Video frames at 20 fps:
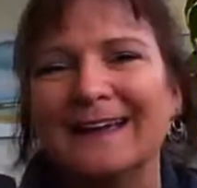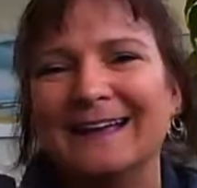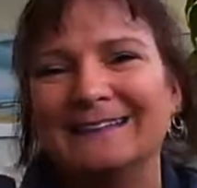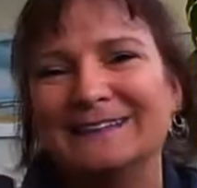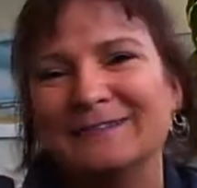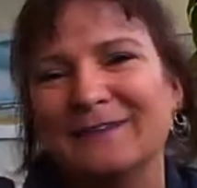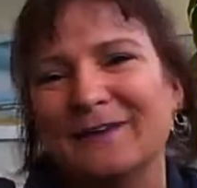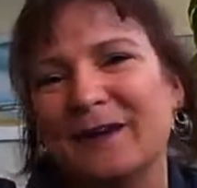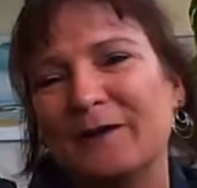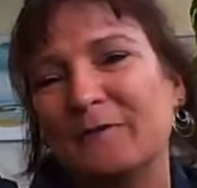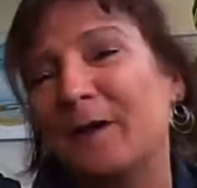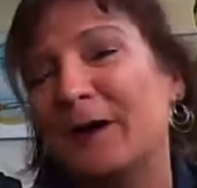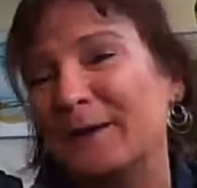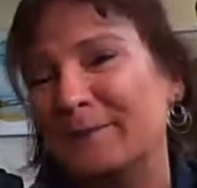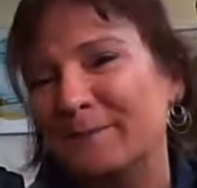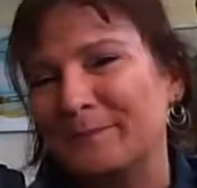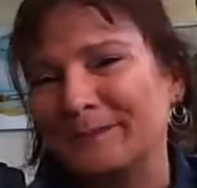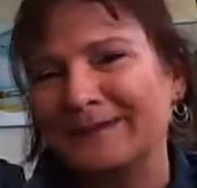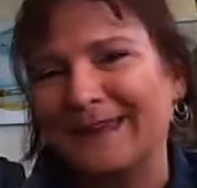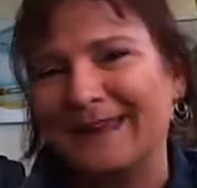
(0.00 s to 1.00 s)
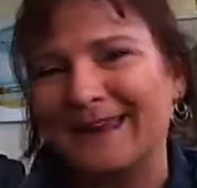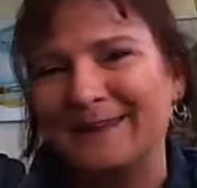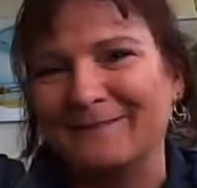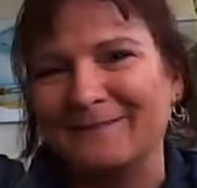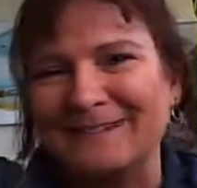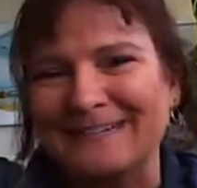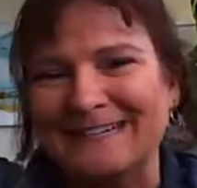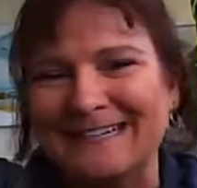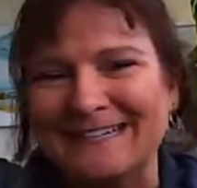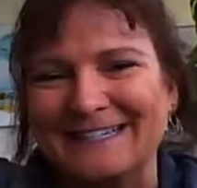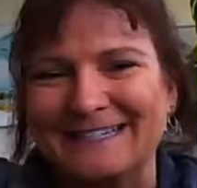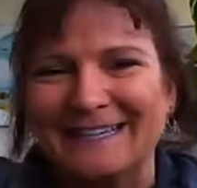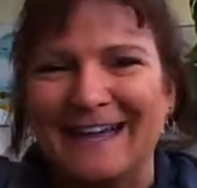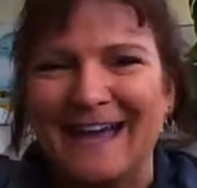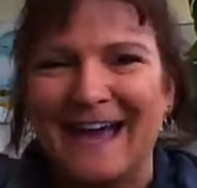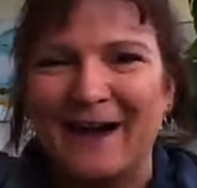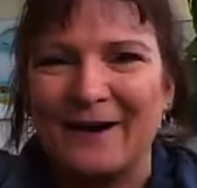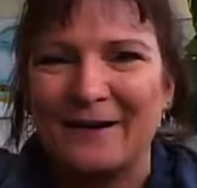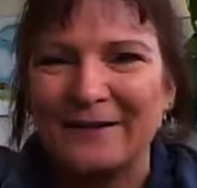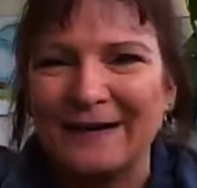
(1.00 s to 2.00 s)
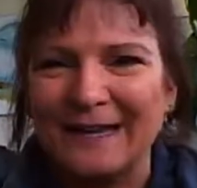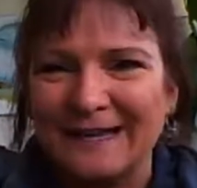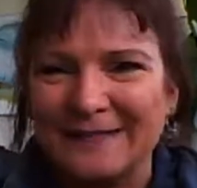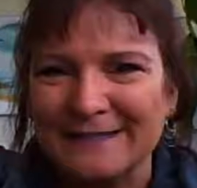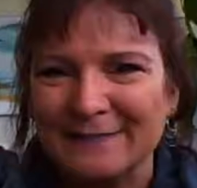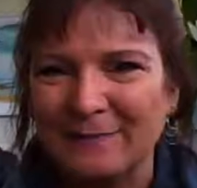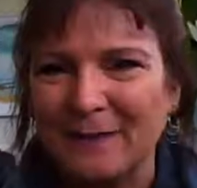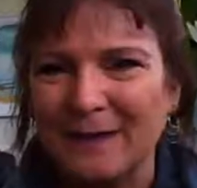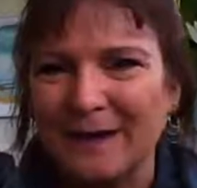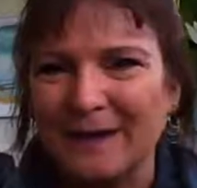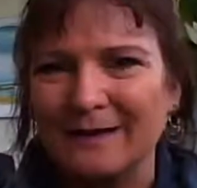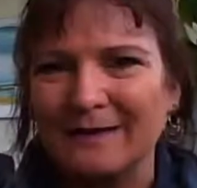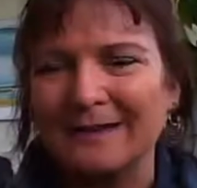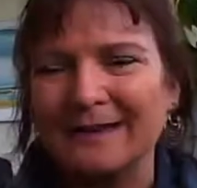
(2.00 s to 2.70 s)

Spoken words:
And so I want to put that invitation out as well.